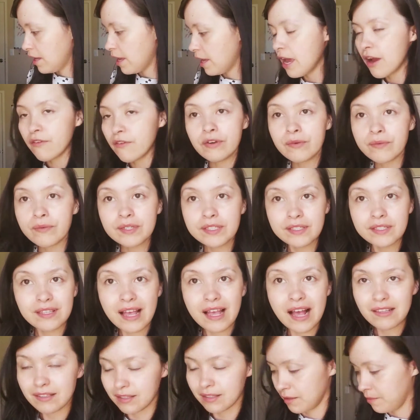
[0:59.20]
Everyone just
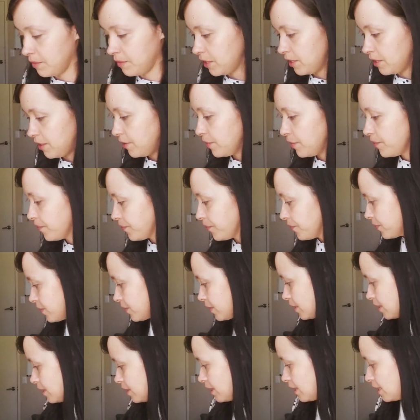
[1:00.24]
has them,
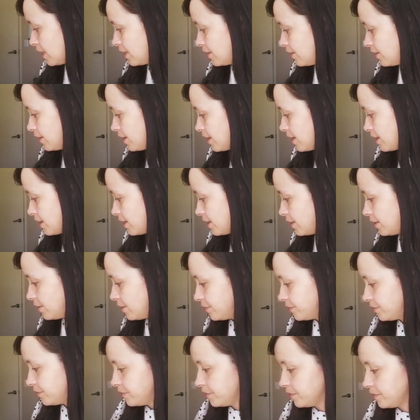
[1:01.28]
and then
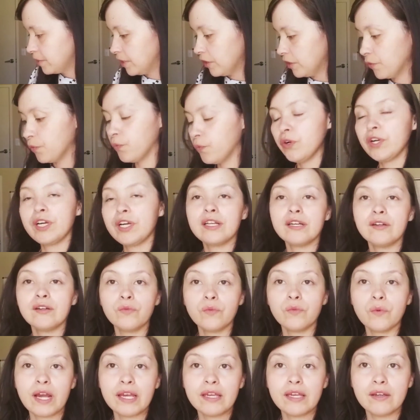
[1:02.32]
we're gonna
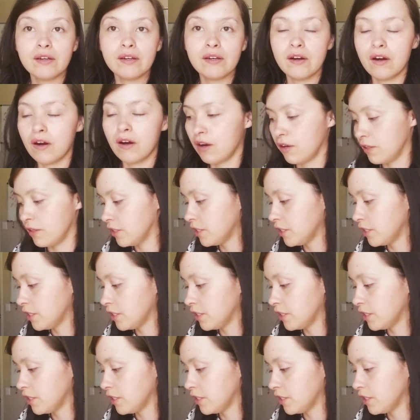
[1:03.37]
write on our